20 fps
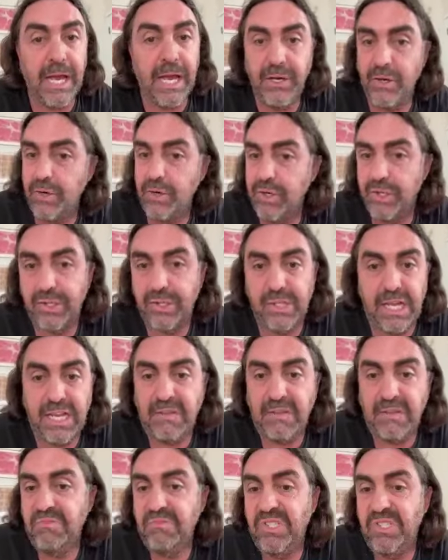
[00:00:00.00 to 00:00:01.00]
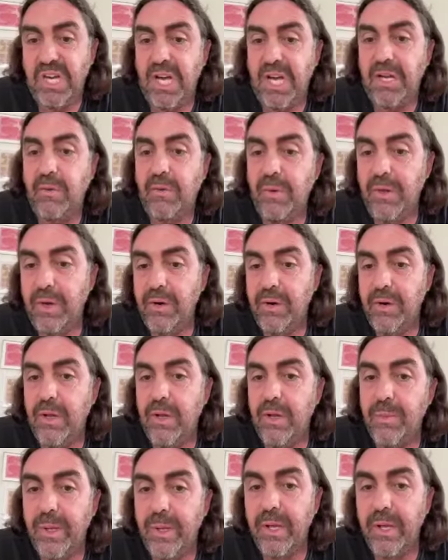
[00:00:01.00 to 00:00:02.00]
And you're just like stuck with a
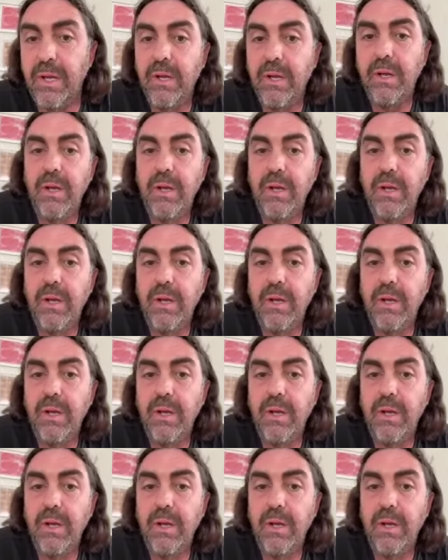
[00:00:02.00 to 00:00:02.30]
$100 bill.